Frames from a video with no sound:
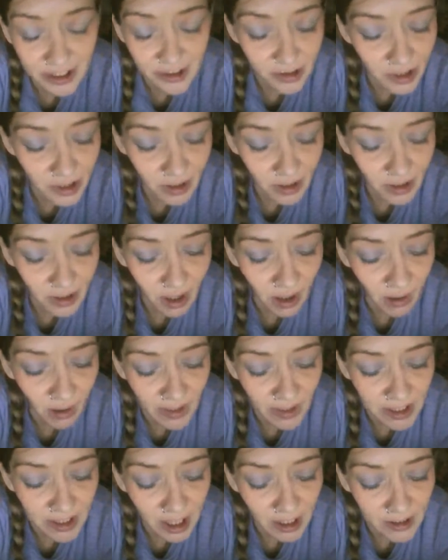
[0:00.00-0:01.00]
years old, I
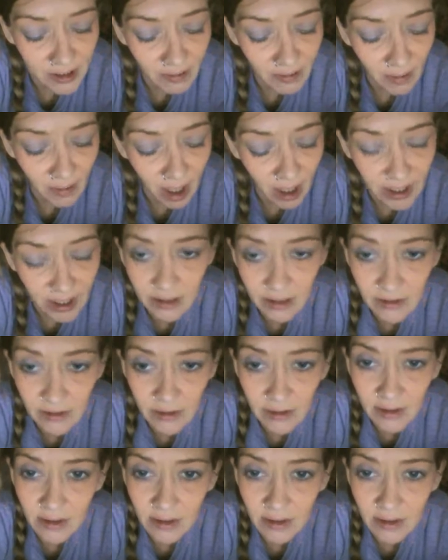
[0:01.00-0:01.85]
always had somebody,